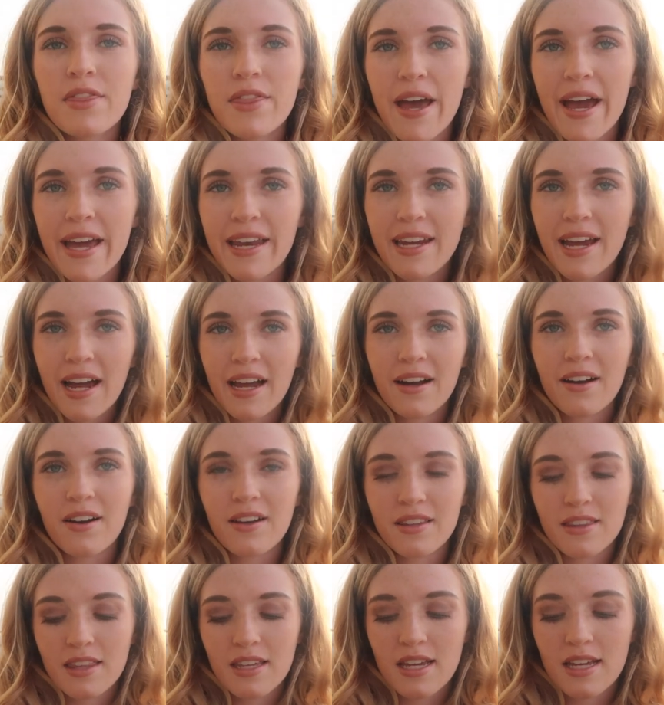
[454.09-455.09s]
Then I
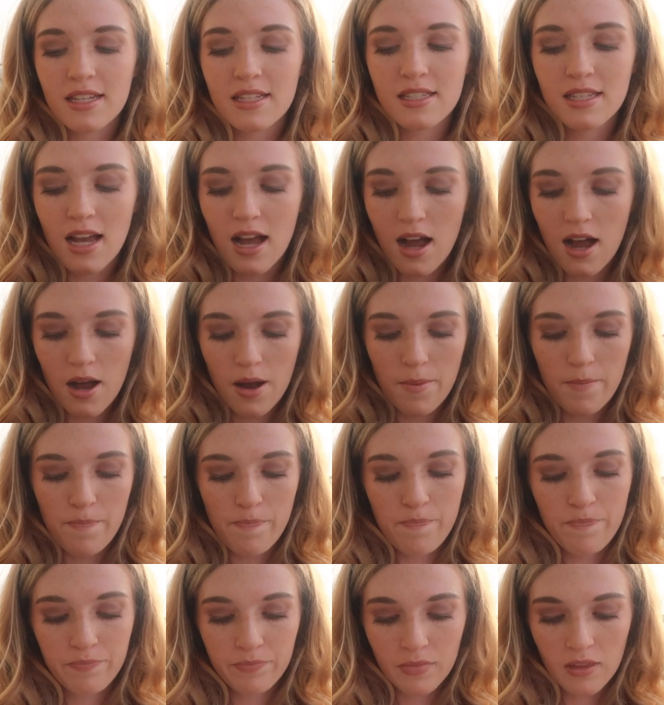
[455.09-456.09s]
got this
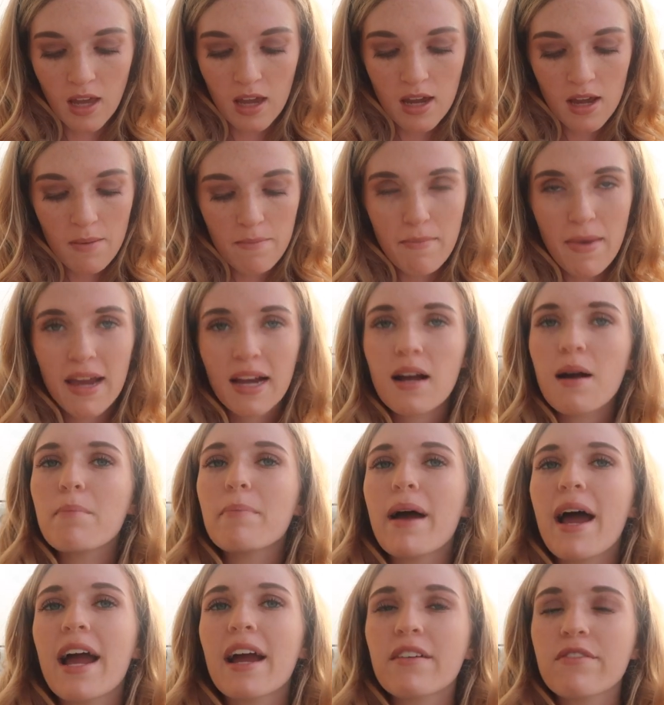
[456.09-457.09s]
um, makeup
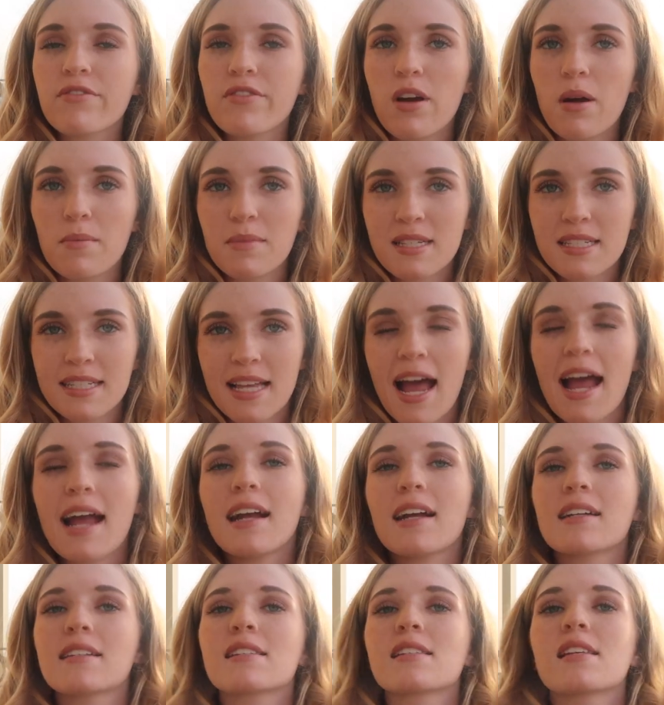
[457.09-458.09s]
bag from
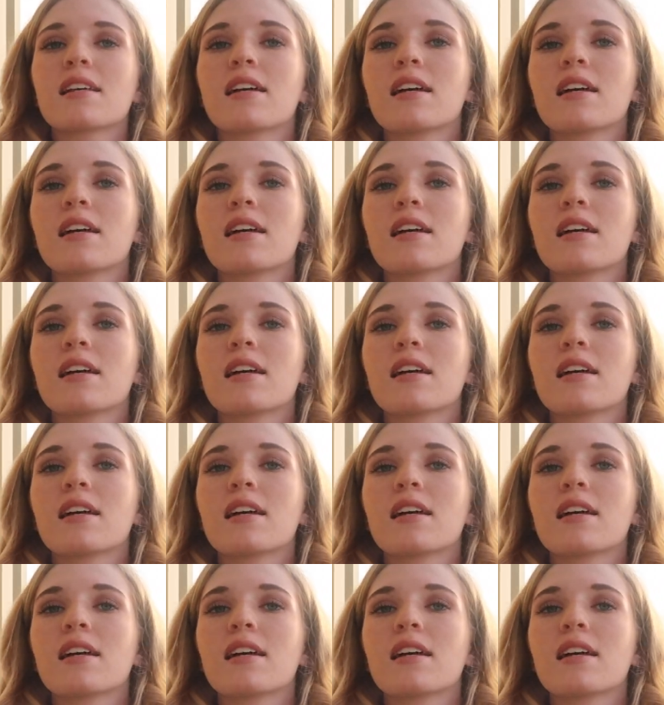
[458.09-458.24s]
Saks.